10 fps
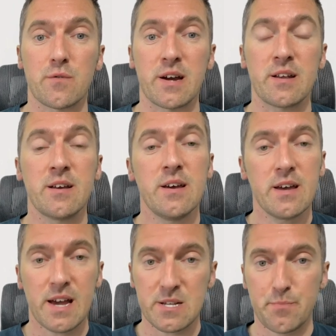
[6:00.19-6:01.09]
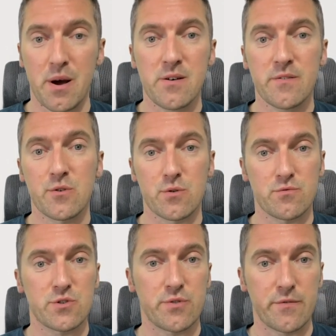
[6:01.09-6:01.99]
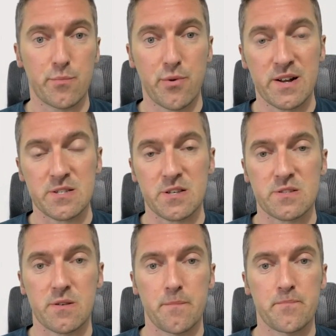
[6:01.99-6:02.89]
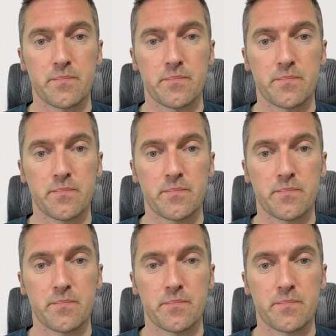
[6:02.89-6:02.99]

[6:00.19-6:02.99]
right as part of good retrieval practice.